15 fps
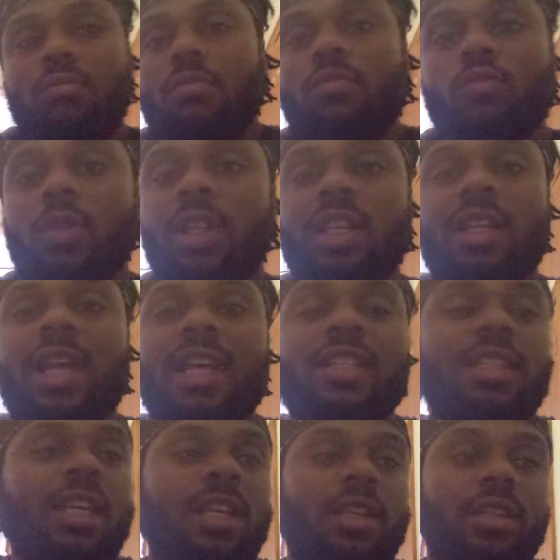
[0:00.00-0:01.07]
really that's
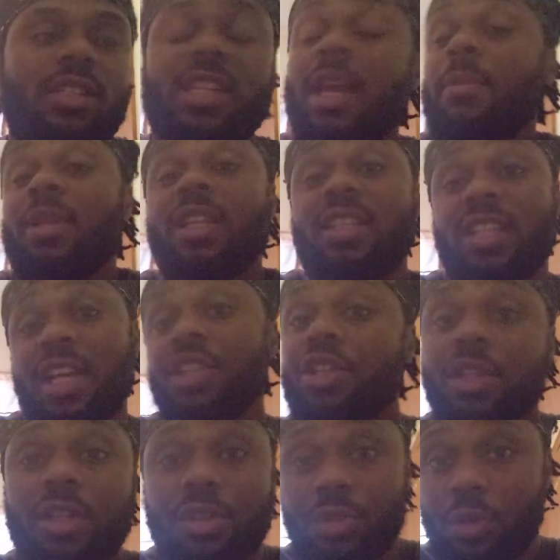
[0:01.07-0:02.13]
it. Stabilization
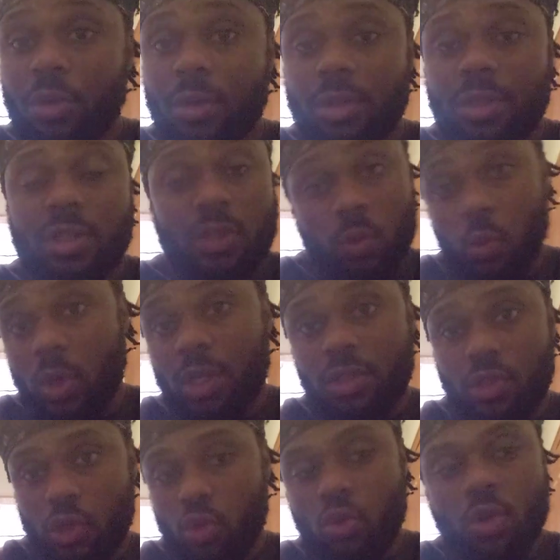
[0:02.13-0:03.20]
endurance is 1,
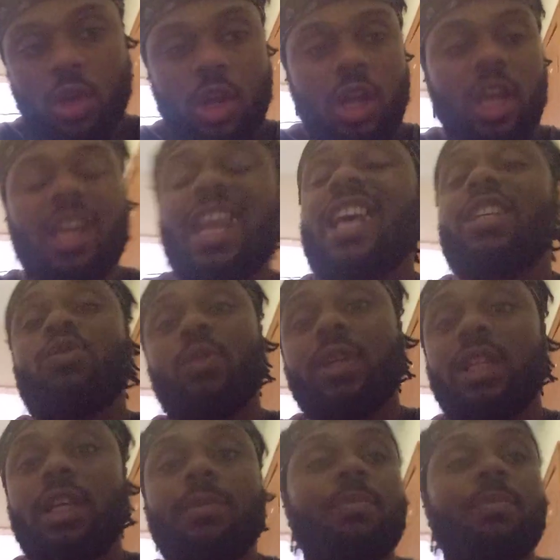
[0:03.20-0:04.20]
2, and that's really